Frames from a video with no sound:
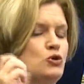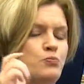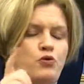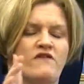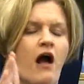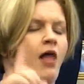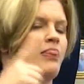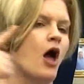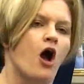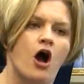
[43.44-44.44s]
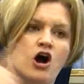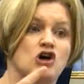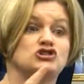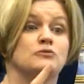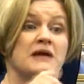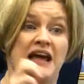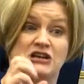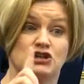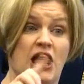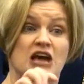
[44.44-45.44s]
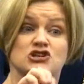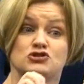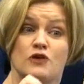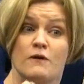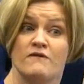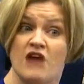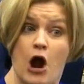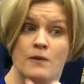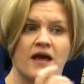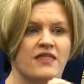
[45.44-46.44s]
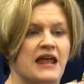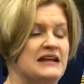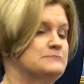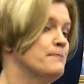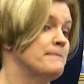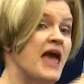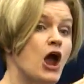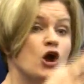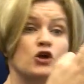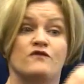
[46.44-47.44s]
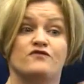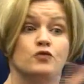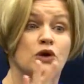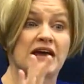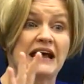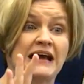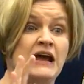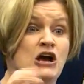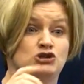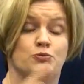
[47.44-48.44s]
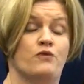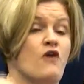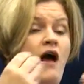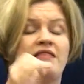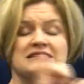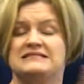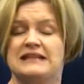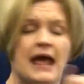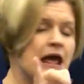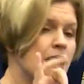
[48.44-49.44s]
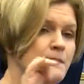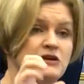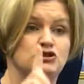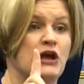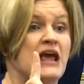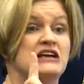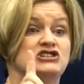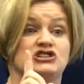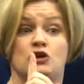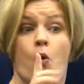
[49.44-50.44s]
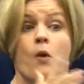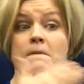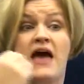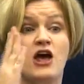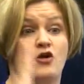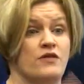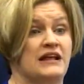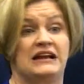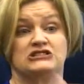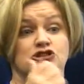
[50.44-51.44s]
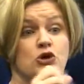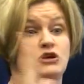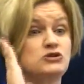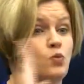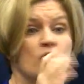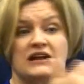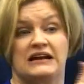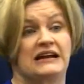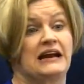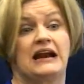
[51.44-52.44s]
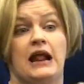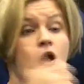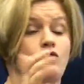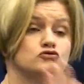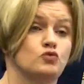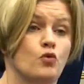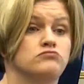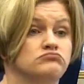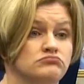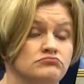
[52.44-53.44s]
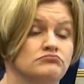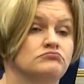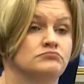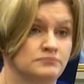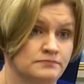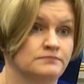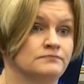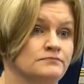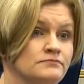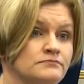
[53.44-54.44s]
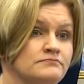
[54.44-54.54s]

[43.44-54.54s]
mission of OSD is to provide the ultimate education and environment, barrier free, to provide the same education as students would receive at any other school.